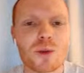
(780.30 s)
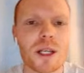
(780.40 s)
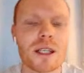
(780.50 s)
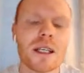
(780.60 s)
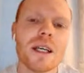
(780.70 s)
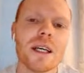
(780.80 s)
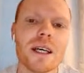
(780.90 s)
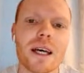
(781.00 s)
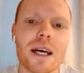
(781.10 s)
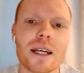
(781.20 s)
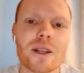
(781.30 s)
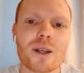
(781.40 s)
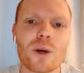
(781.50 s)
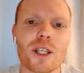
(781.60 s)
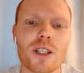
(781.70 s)
well. Get the
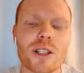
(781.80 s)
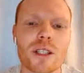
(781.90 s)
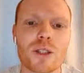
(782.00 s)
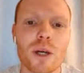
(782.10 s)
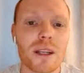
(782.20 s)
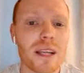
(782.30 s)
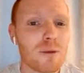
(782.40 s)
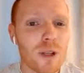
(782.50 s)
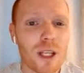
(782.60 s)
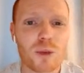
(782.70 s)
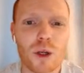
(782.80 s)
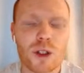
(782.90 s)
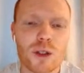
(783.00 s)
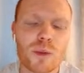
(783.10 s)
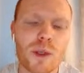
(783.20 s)
questions in as well. And everyone that's
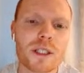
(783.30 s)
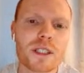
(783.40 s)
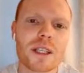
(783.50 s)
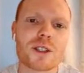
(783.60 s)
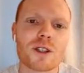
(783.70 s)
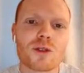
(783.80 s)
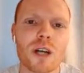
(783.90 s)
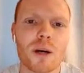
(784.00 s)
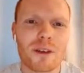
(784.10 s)
watching, please hit that subscribe.